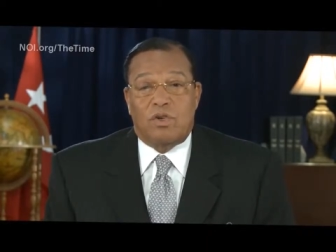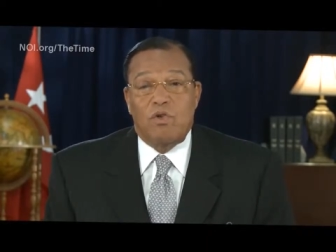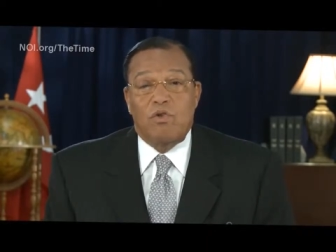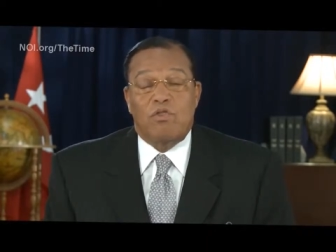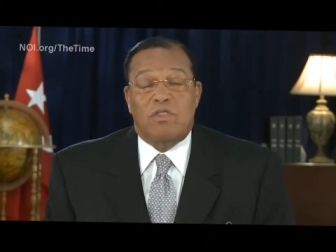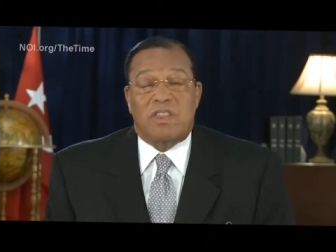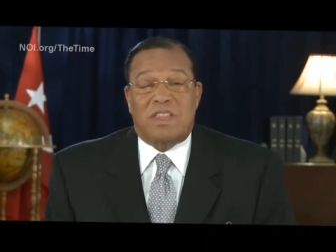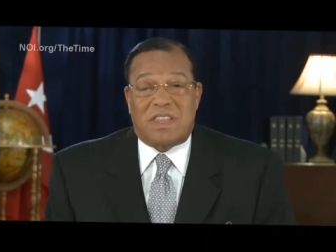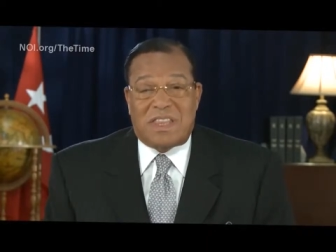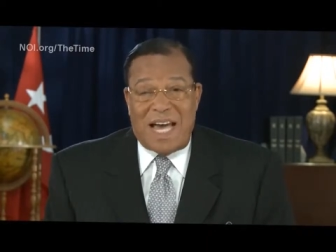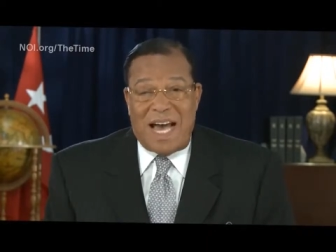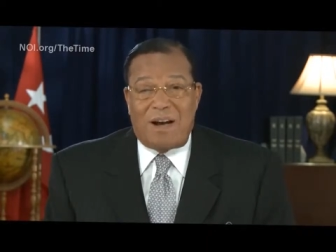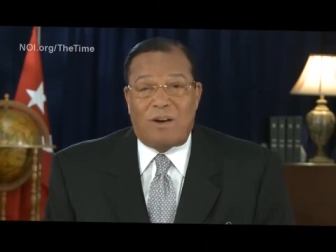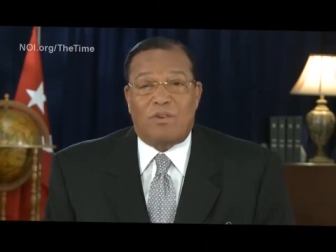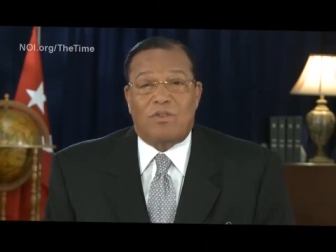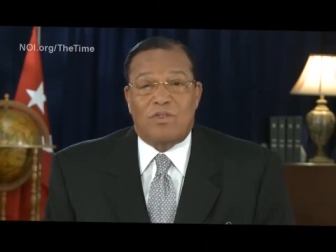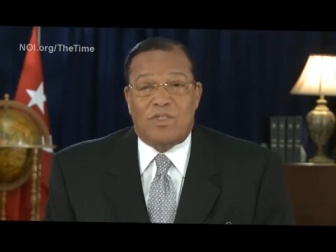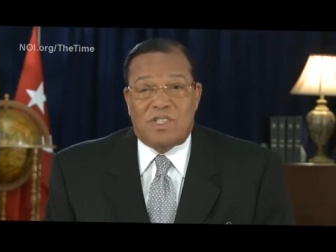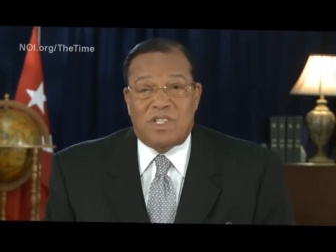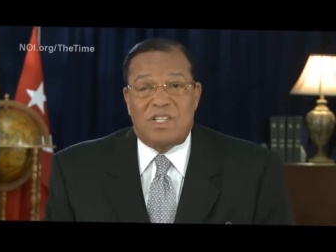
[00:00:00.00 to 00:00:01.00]
two
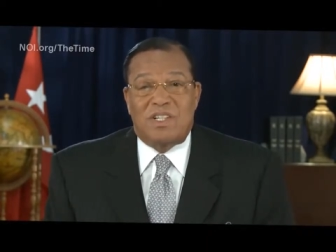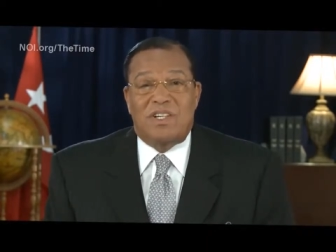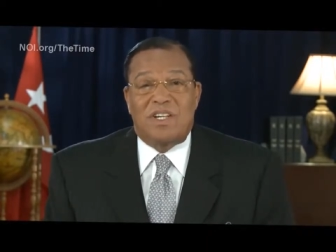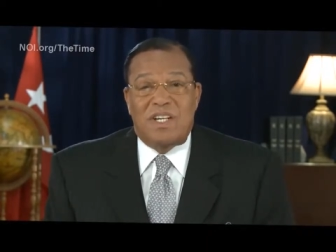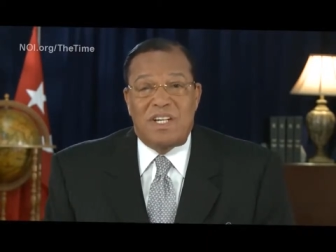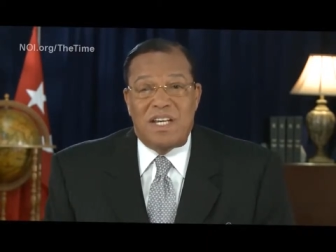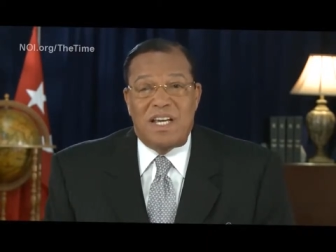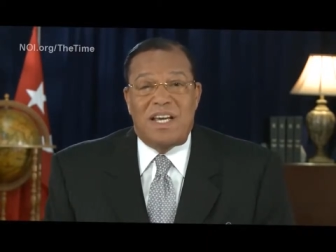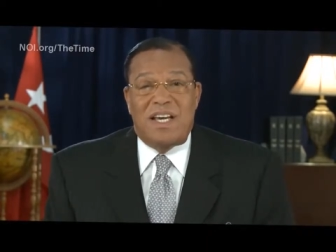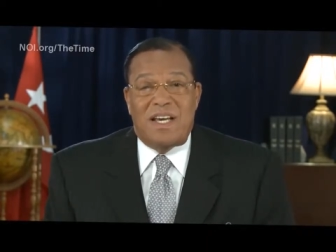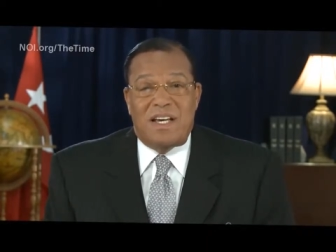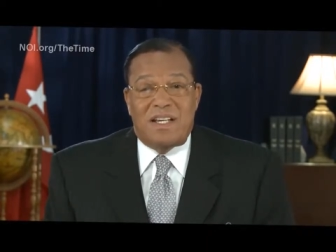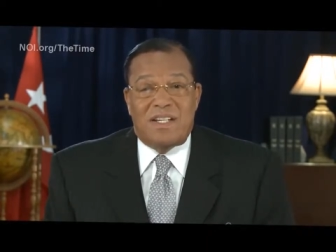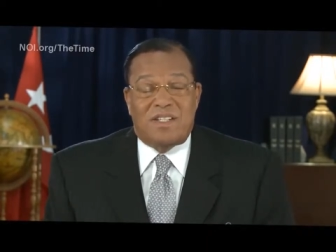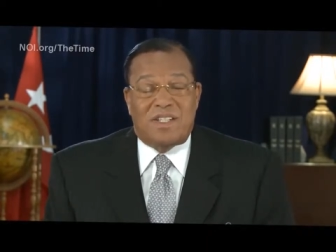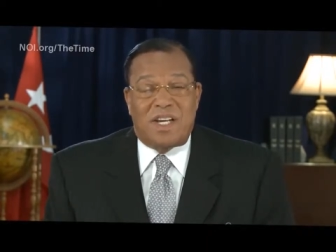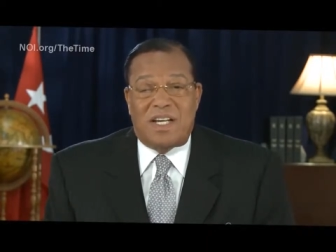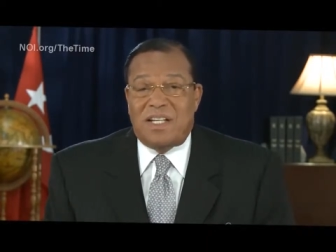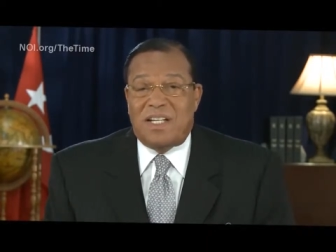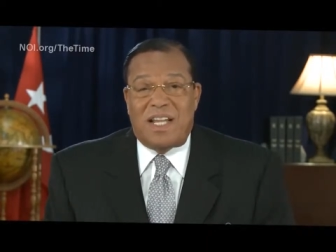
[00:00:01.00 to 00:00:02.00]
thousand
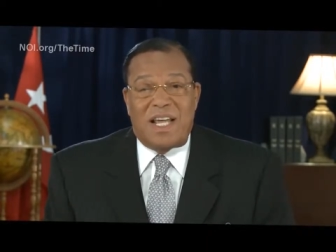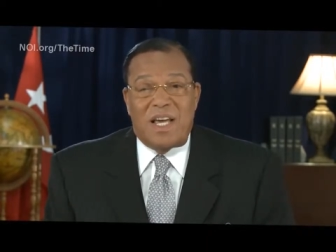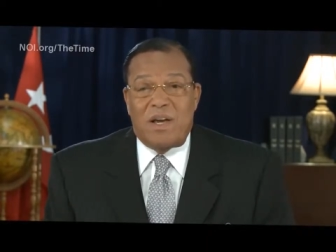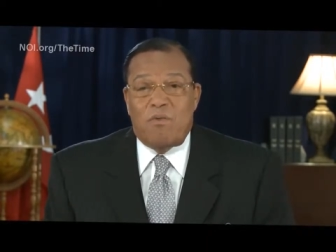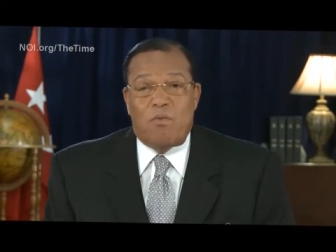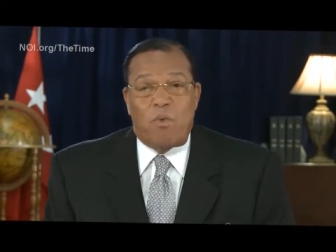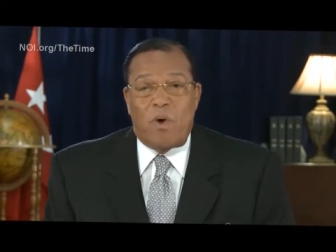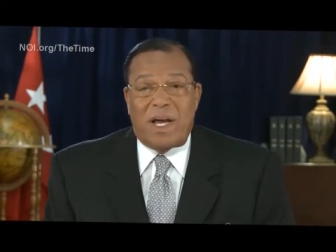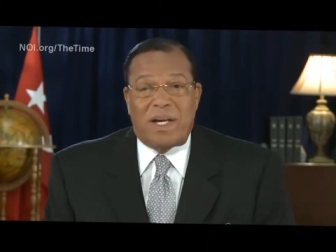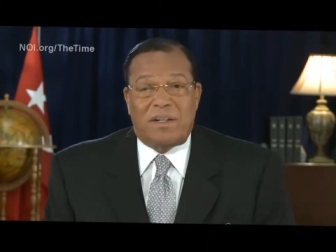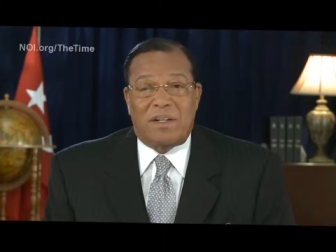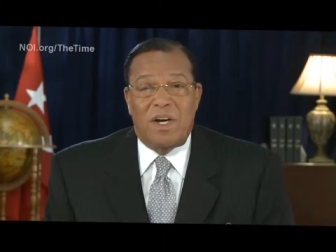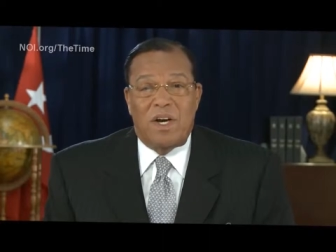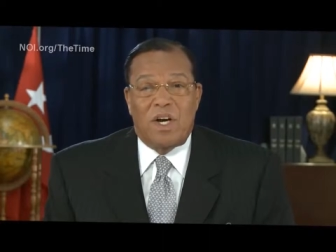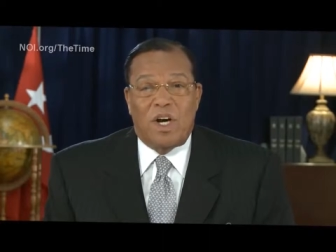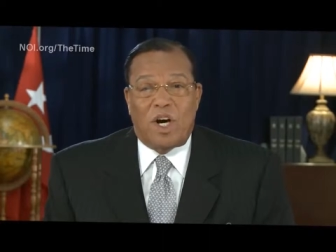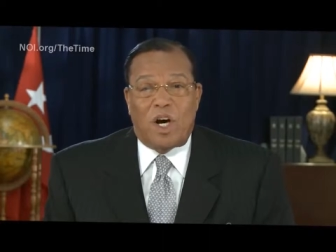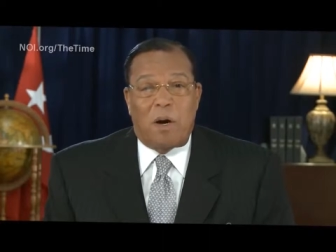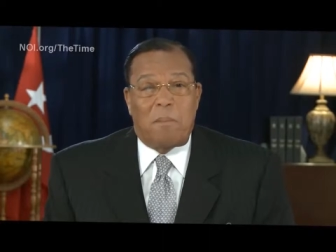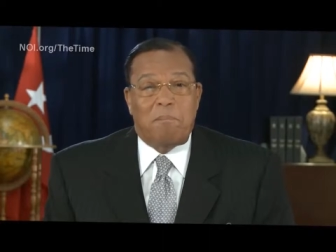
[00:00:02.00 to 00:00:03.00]
years, and they went
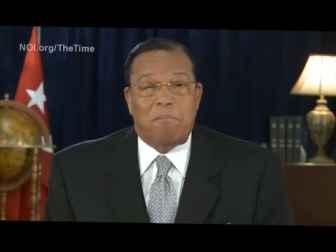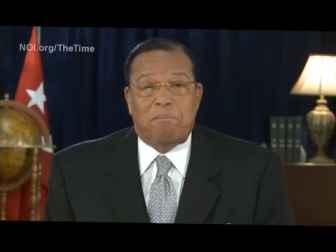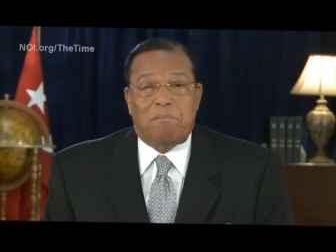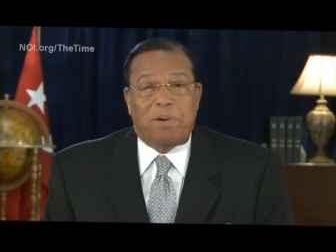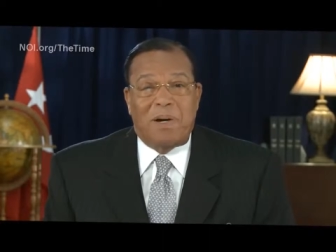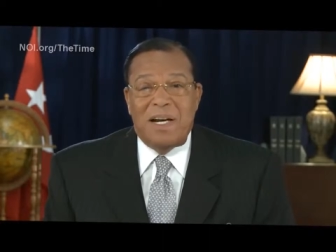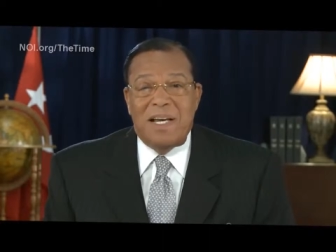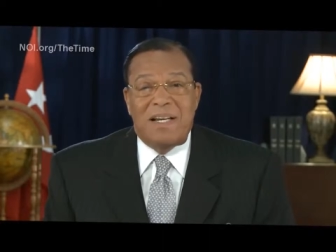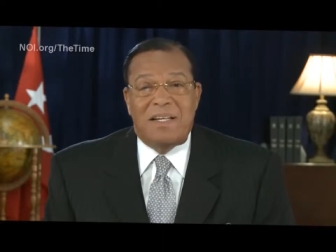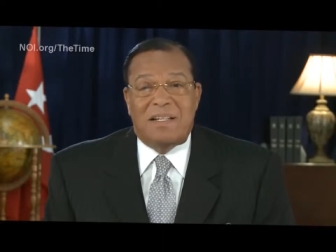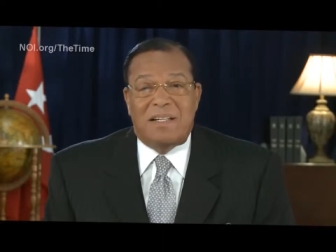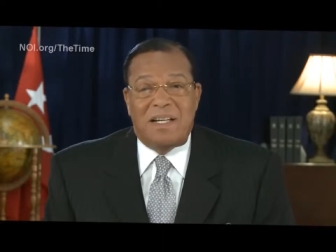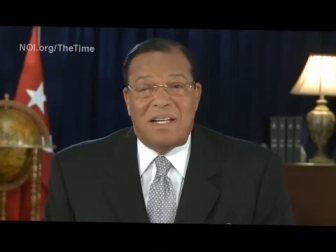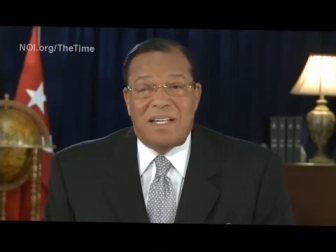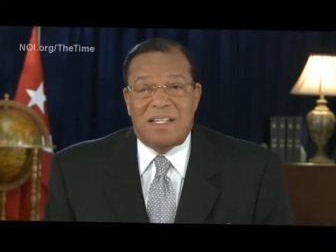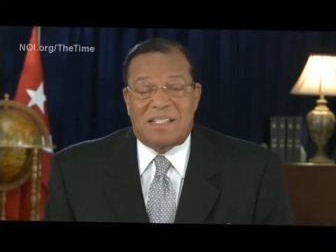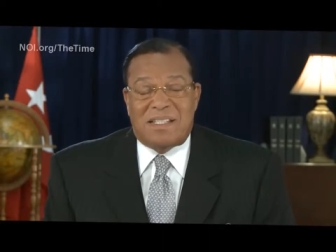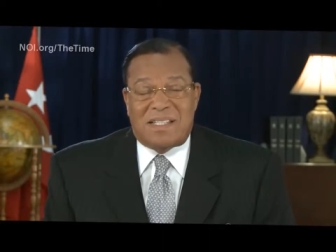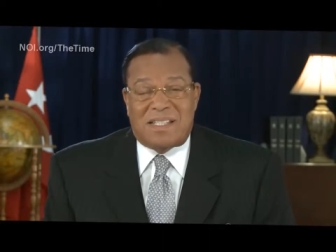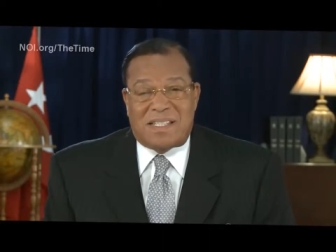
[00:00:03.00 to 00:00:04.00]

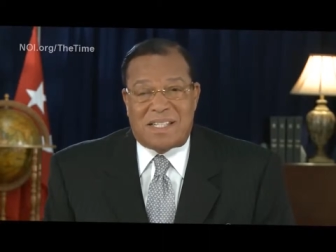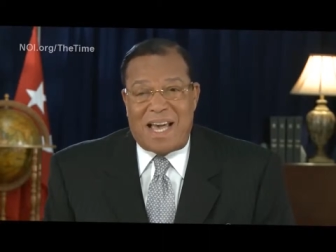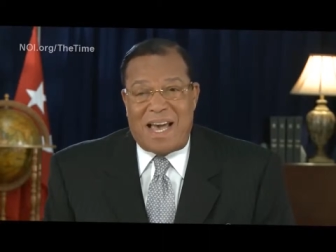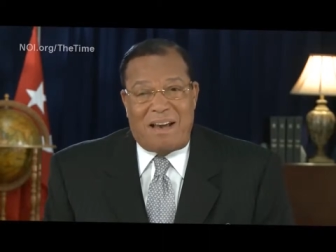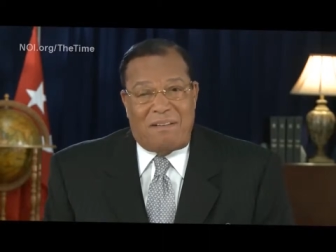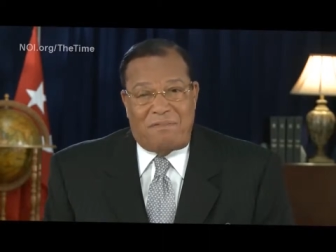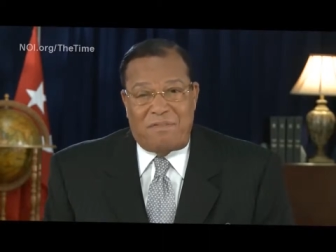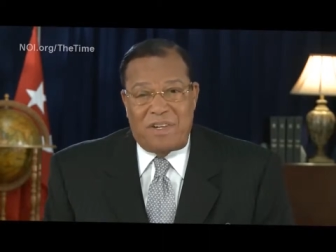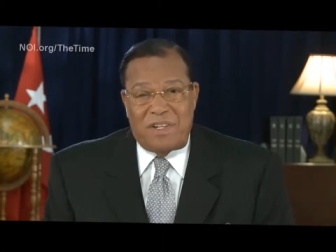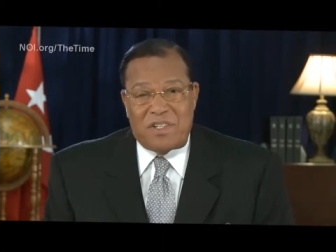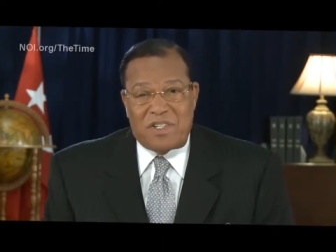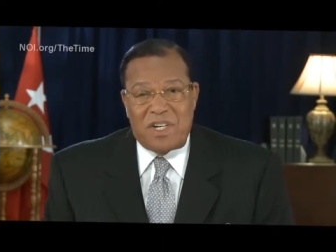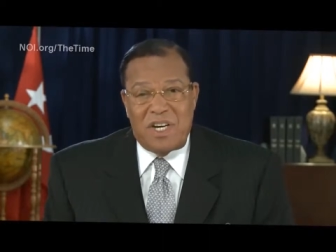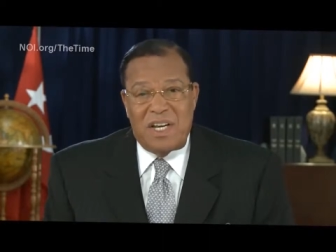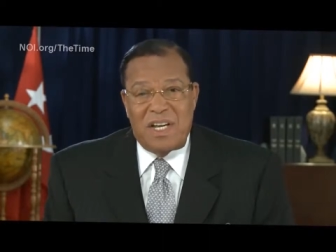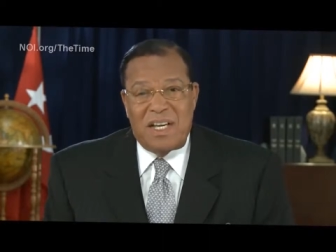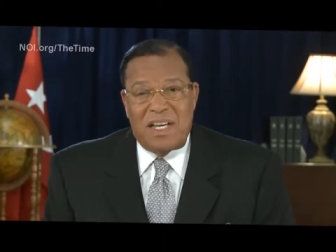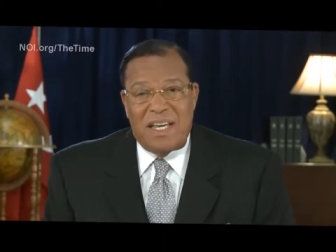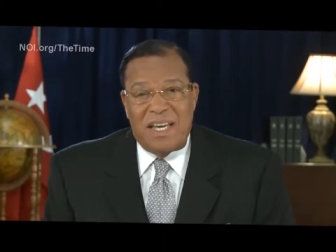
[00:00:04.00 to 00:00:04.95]
completely savage,